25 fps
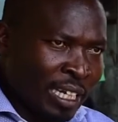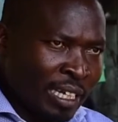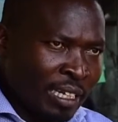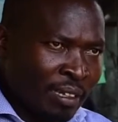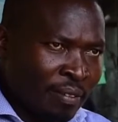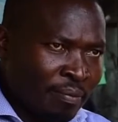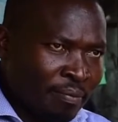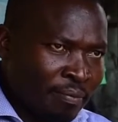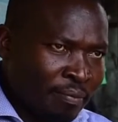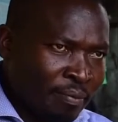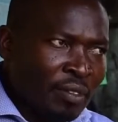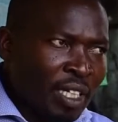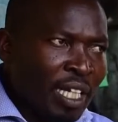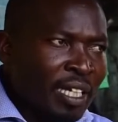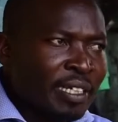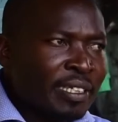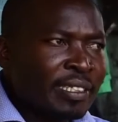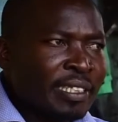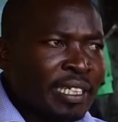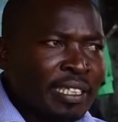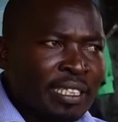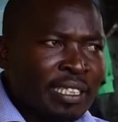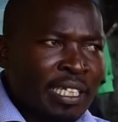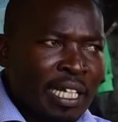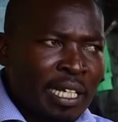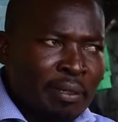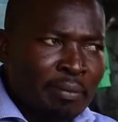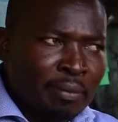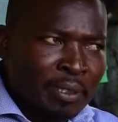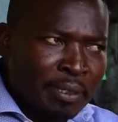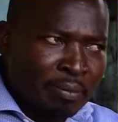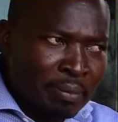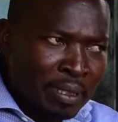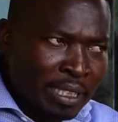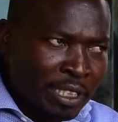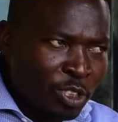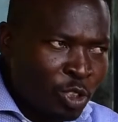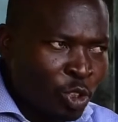It has helped
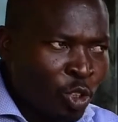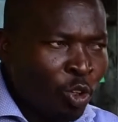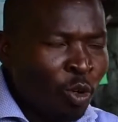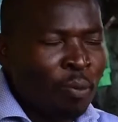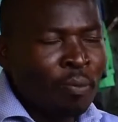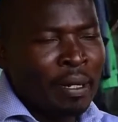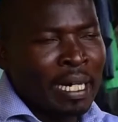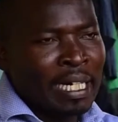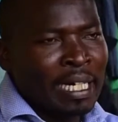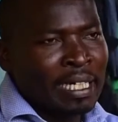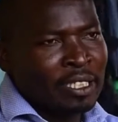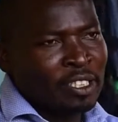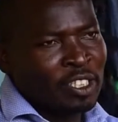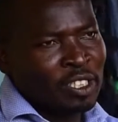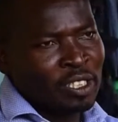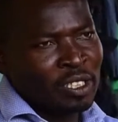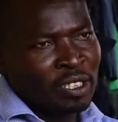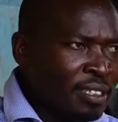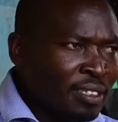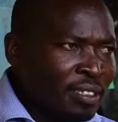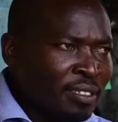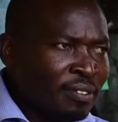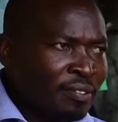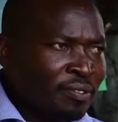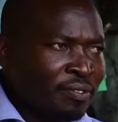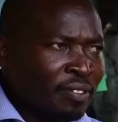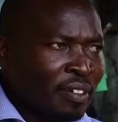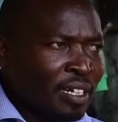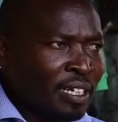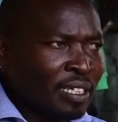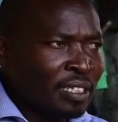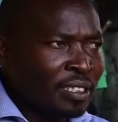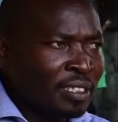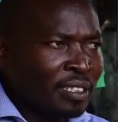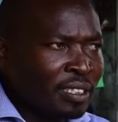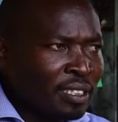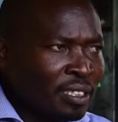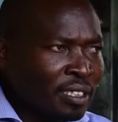me so much. In
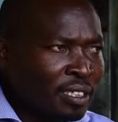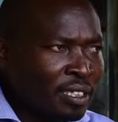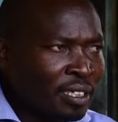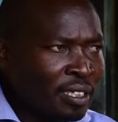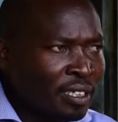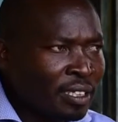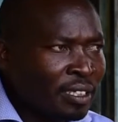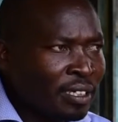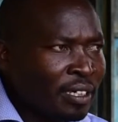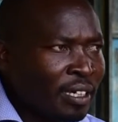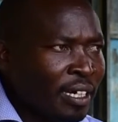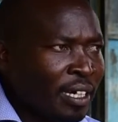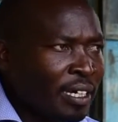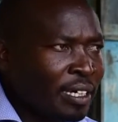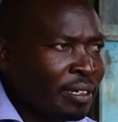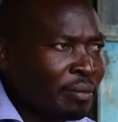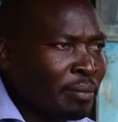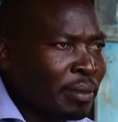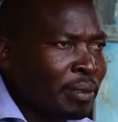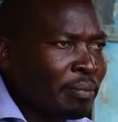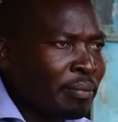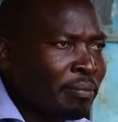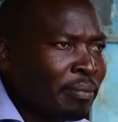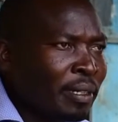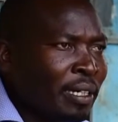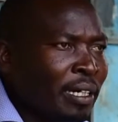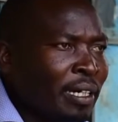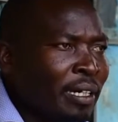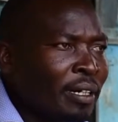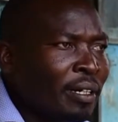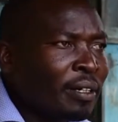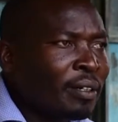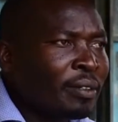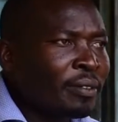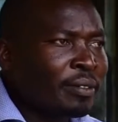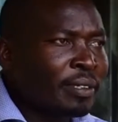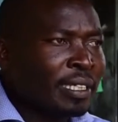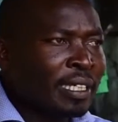fact, I remember
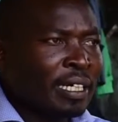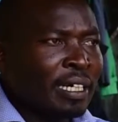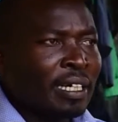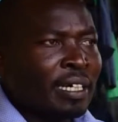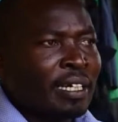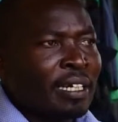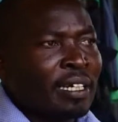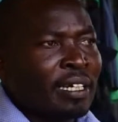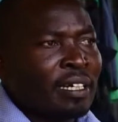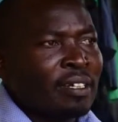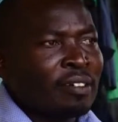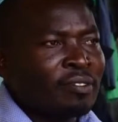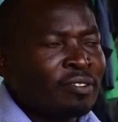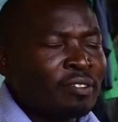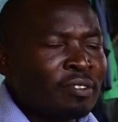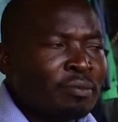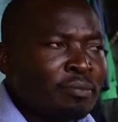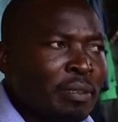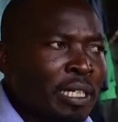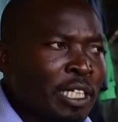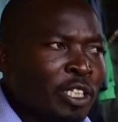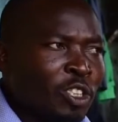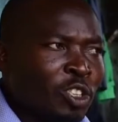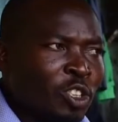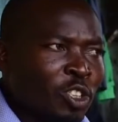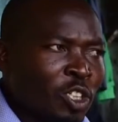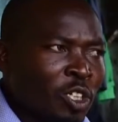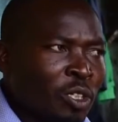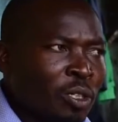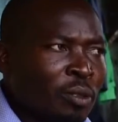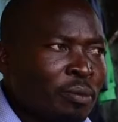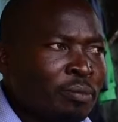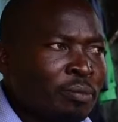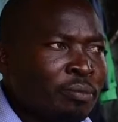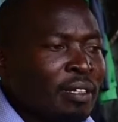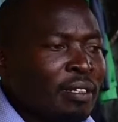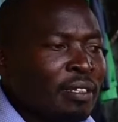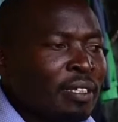when I left my
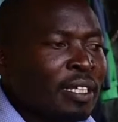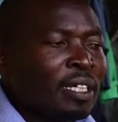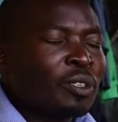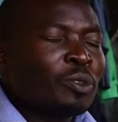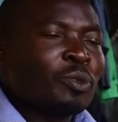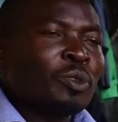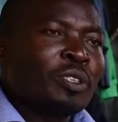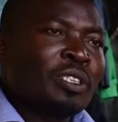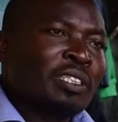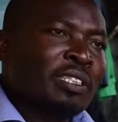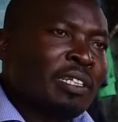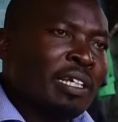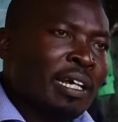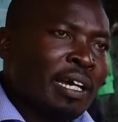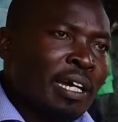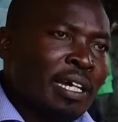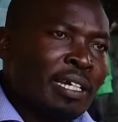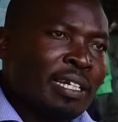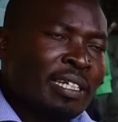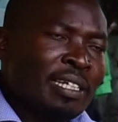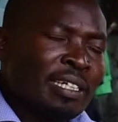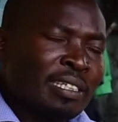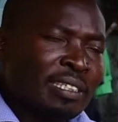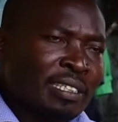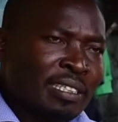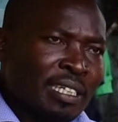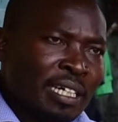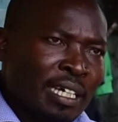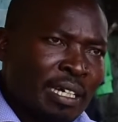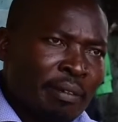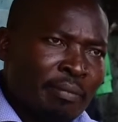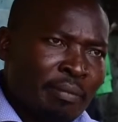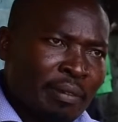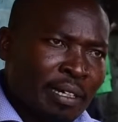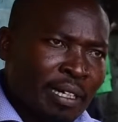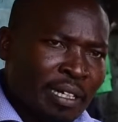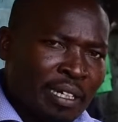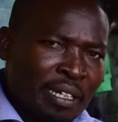job, that was the hardest
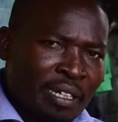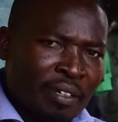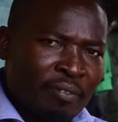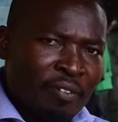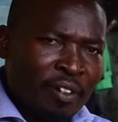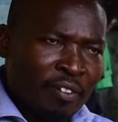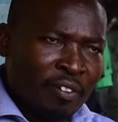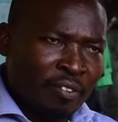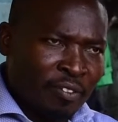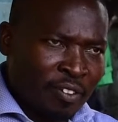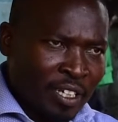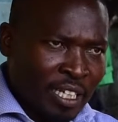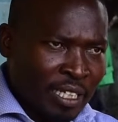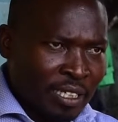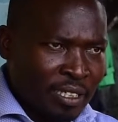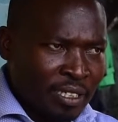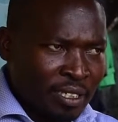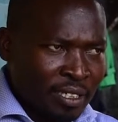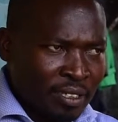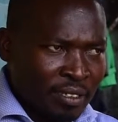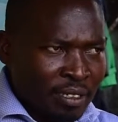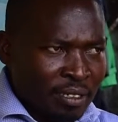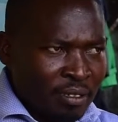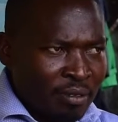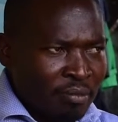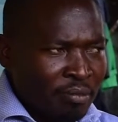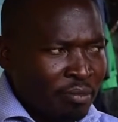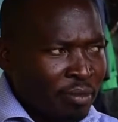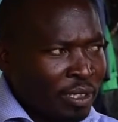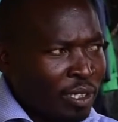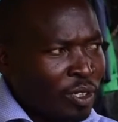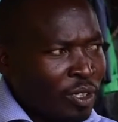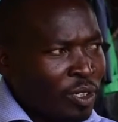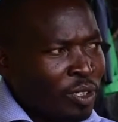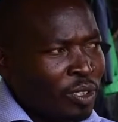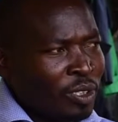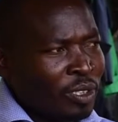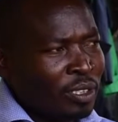time I'd ever faced,
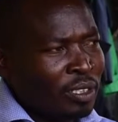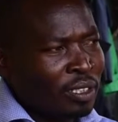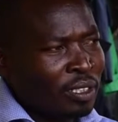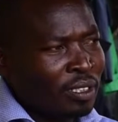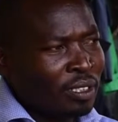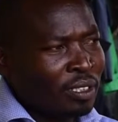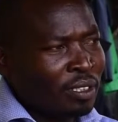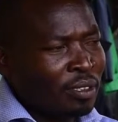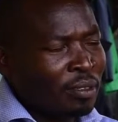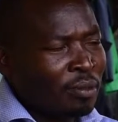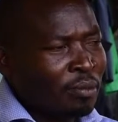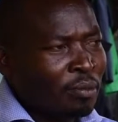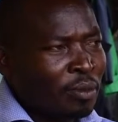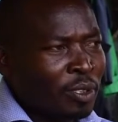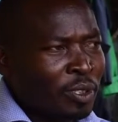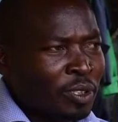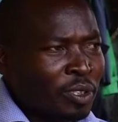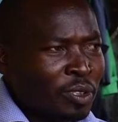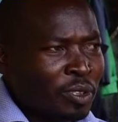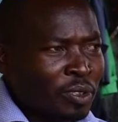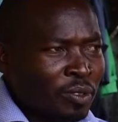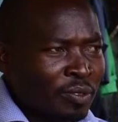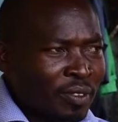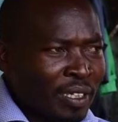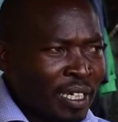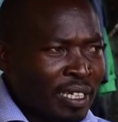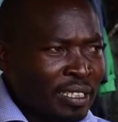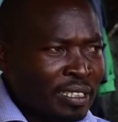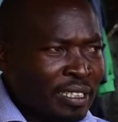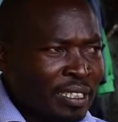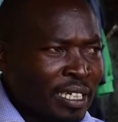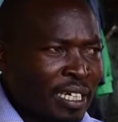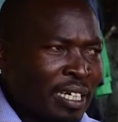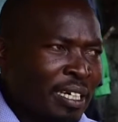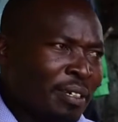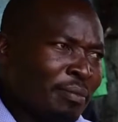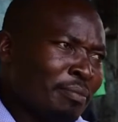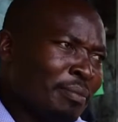because most of that
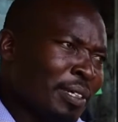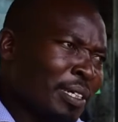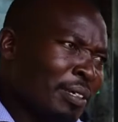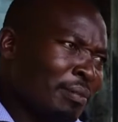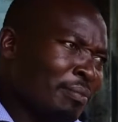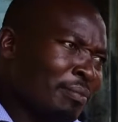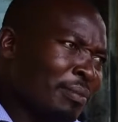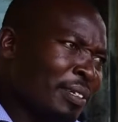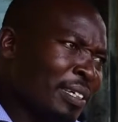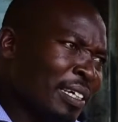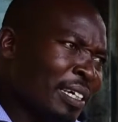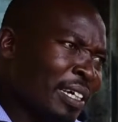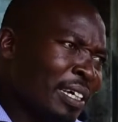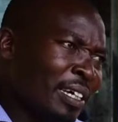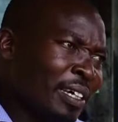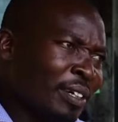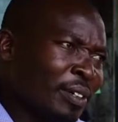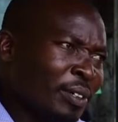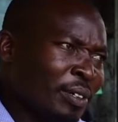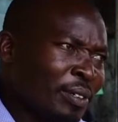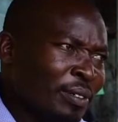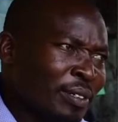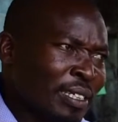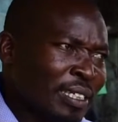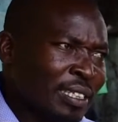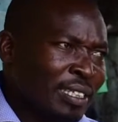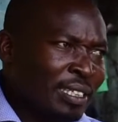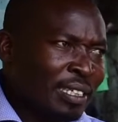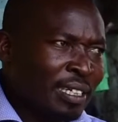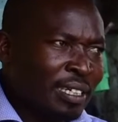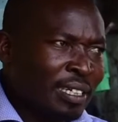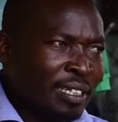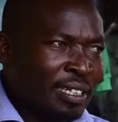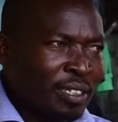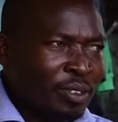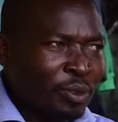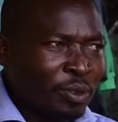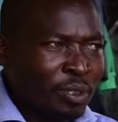time, maybe I always
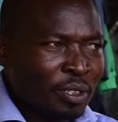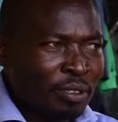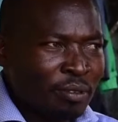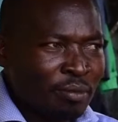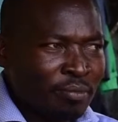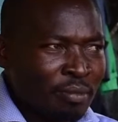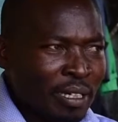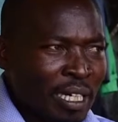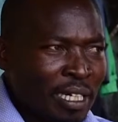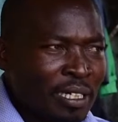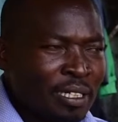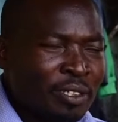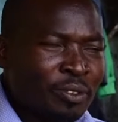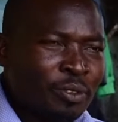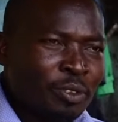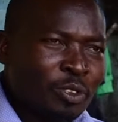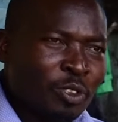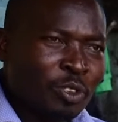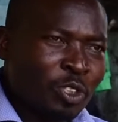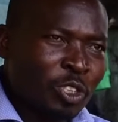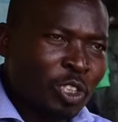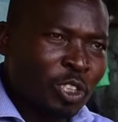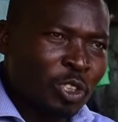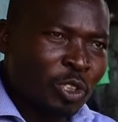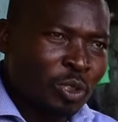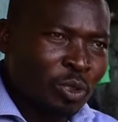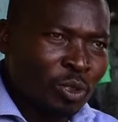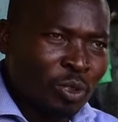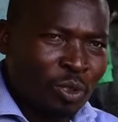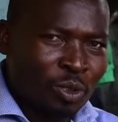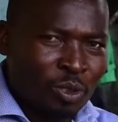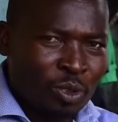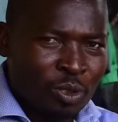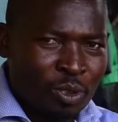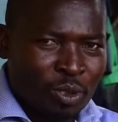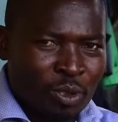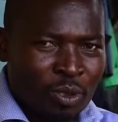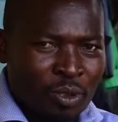say it was malnutrition
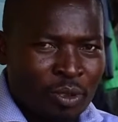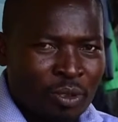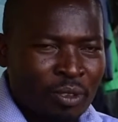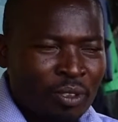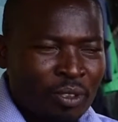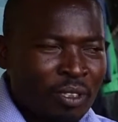or so.